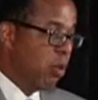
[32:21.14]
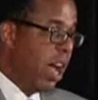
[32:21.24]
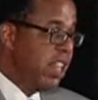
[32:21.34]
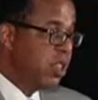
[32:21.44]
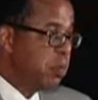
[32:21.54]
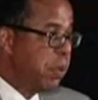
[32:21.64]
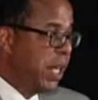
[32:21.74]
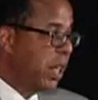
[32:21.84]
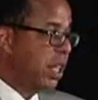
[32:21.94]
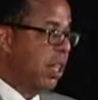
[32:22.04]
Right at the
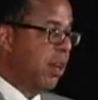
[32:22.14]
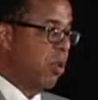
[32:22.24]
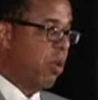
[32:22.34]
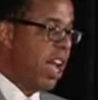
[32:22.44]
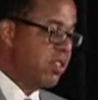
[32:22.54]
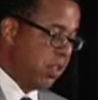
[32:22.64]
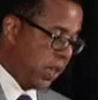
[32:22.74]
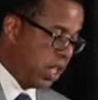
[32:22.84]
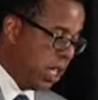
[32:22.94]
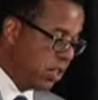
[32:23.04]
peak of the rise of
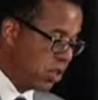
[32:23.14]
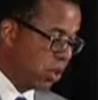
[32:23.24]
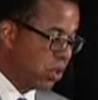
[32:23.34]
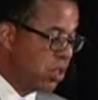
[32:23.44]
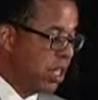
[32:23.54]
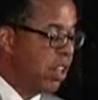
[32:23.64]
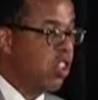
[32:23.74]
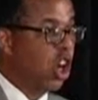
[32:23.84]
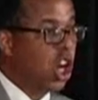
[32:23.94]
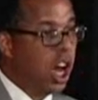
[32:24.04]
the clusters,
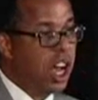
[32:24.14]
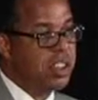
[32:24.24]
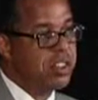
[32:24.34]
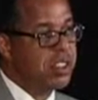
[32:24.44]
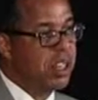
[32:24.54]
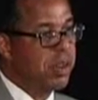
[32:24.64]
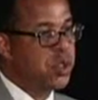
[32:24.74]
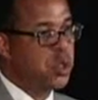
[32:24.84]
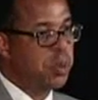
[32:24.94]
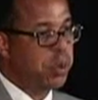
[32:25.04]
the cost of
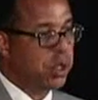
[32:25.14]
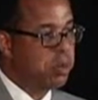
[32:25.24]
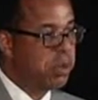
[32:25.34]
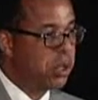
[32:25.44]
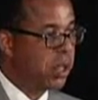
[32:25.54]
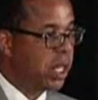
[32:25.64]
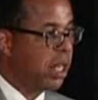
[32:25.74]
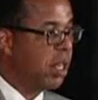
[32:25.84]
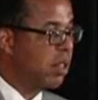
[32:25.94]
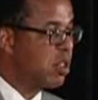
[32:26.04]
supercomputing
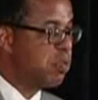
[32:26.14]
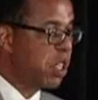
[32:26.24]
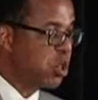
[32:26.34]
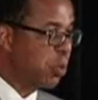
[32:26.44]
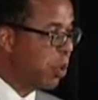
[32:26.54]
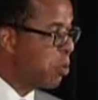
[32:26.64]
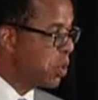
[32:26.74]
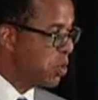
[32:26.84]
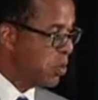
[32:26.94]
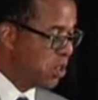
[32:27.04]
special
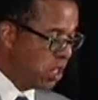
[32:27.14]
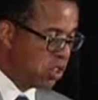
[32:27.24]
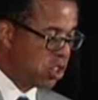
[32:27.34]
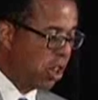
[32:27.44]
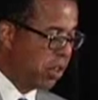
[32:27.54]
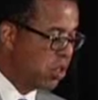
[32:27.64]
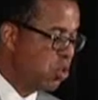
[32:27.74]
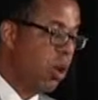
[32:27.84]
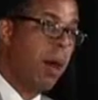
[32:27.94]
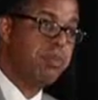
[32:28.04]
purpose machines started to
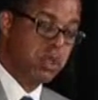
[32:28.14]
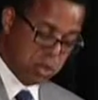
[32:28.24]
drop